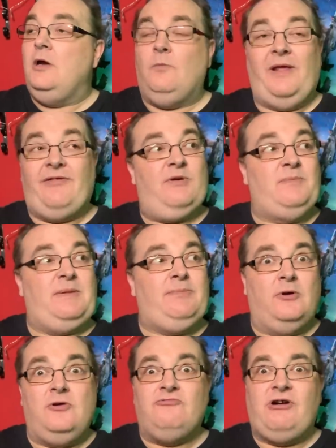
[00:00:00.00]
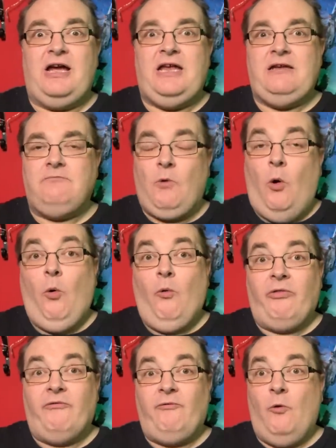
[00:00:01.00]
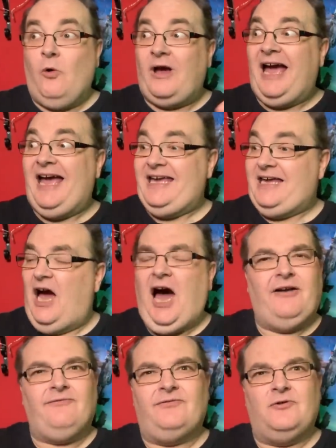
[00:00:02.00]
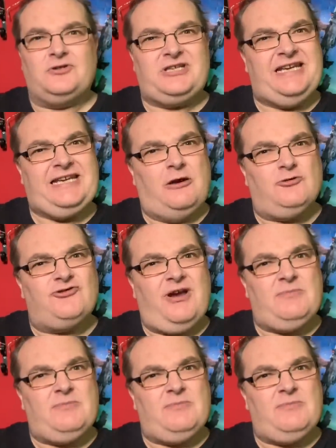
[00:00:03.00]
whether it be Blu-ray or the 4K. Unfortunately, no Tremors.